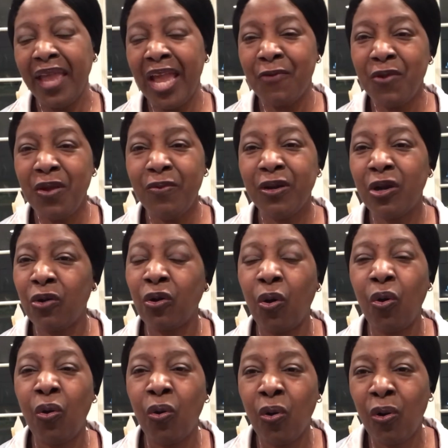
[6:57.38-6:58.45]
and we would go to
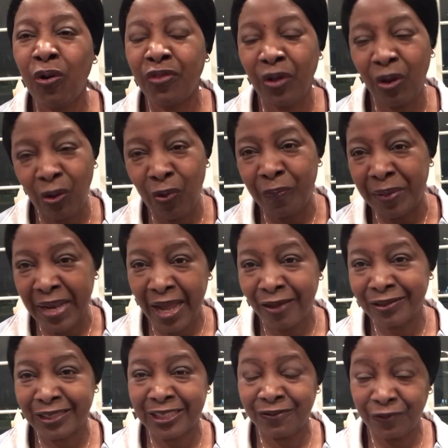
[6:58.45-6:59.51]
all the open
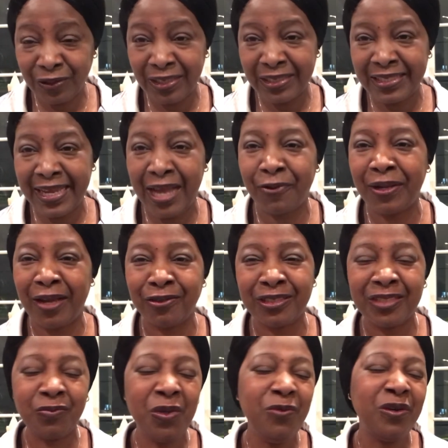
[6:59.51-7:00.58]
houses for the
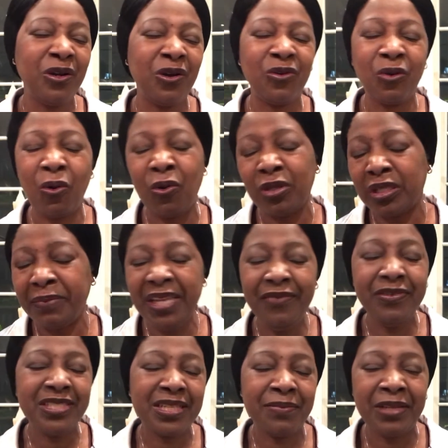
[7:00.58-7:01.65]
townhouses. We would go to all of them,
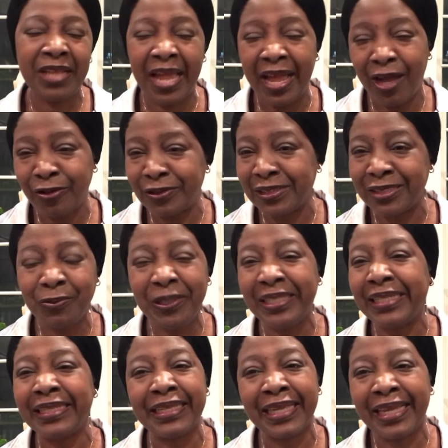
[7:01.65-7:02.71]
even some of the houses. We
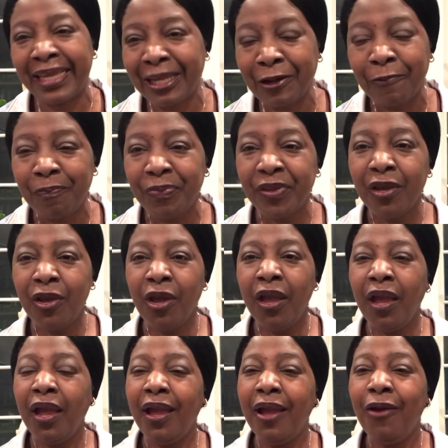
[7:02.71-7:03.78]
didn't care.
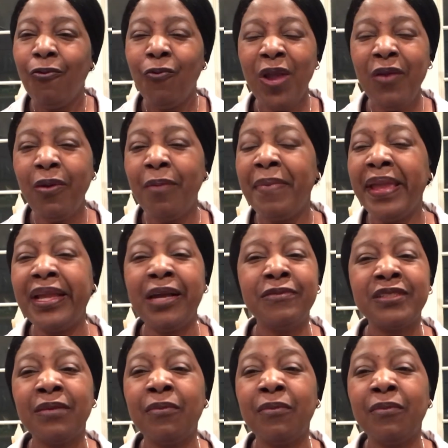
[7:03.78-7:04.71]
We would make up